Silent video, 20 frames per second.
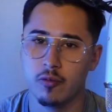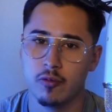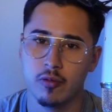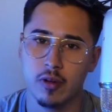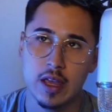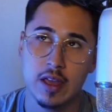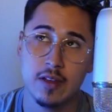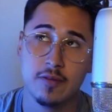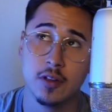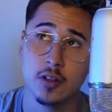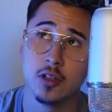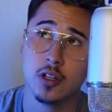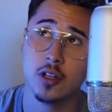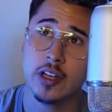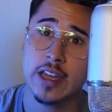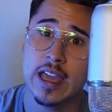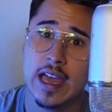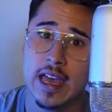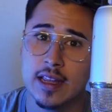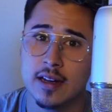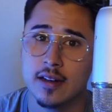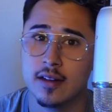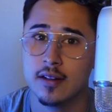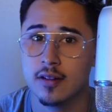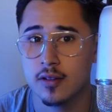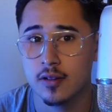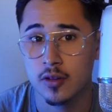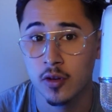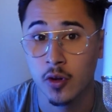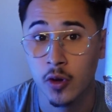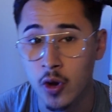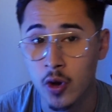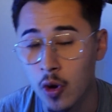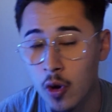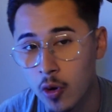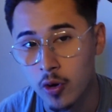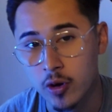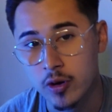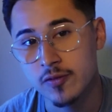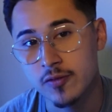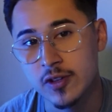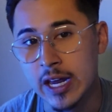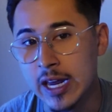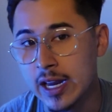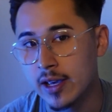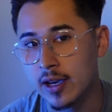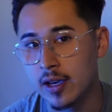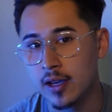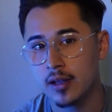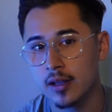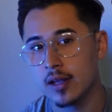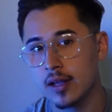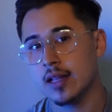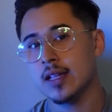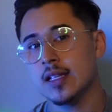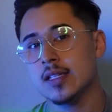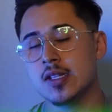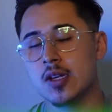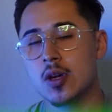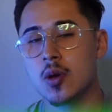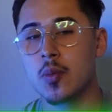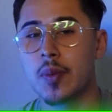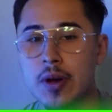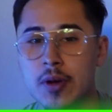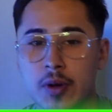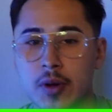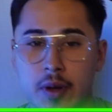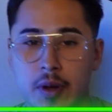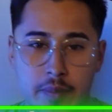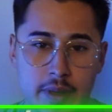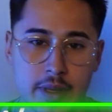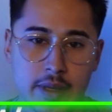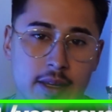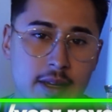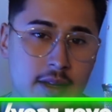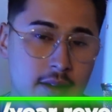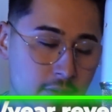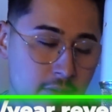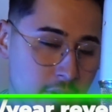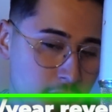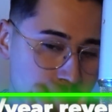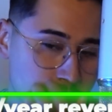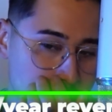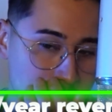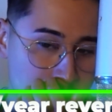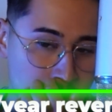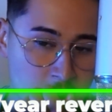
If you look at your cohort of data, and let's say you're brand doing $1 million a year in revenue.